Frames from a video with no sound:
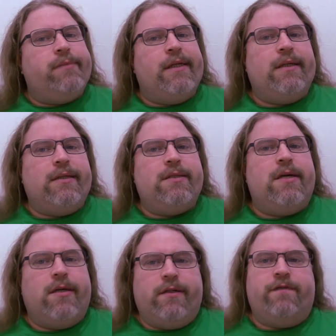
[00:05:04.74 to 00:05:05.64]
been a
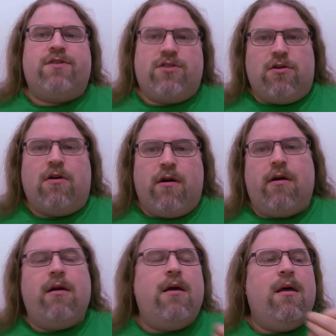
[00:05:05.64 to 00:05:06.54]
ton of
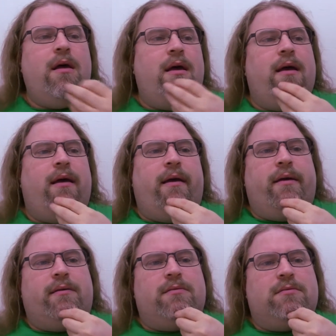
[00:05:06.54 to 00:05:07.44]
Star.
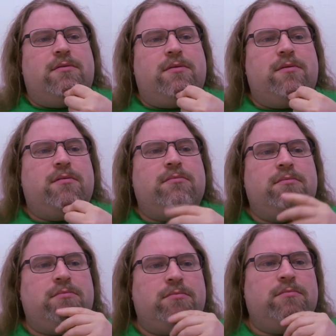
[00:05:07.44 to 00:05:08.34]
And
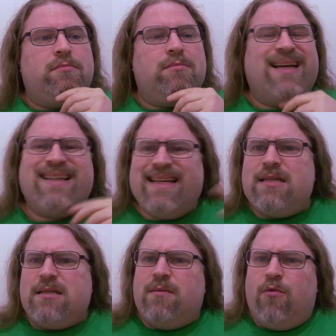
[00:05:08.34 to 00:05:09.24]
I'd like
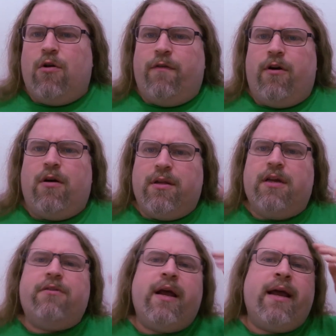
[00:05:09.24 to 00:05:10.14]
to see more of her. On the
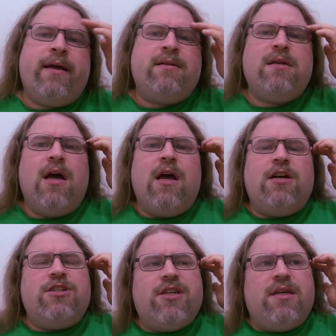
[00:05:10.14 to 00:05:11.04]
other hand,
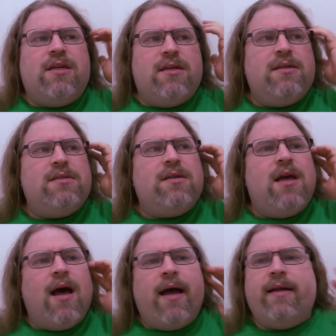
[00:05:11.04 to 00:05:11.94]
she is
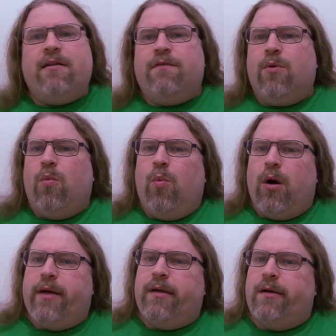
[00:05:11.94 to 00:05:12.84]
kind of a
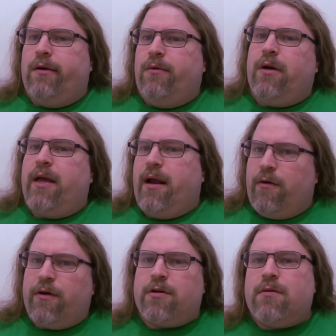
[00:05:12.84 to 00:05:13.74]
one-note
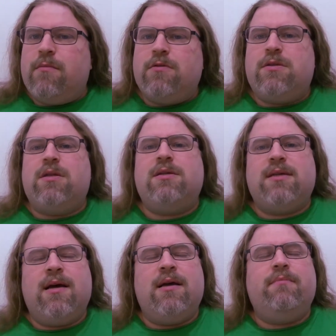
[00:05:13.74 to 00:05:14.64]
character most of the
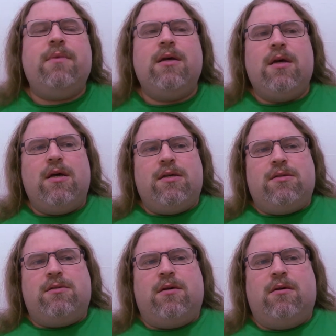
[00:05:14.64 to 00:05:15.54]
time.
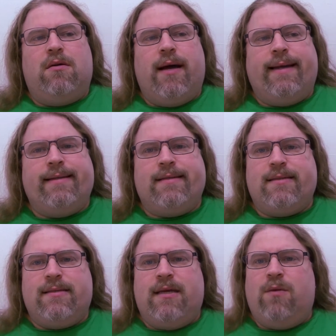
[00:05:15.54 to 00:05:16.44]
So I can
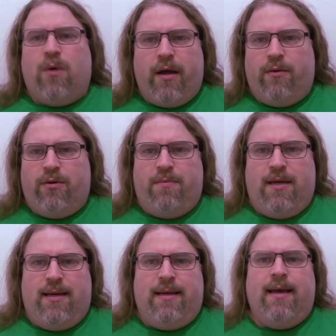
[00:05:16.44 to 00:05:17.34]
see why it would
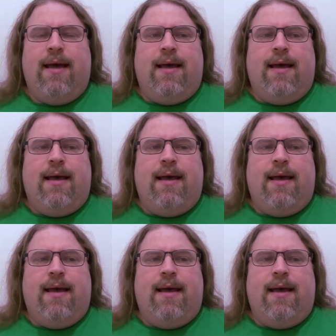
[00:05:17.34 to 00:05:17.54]
be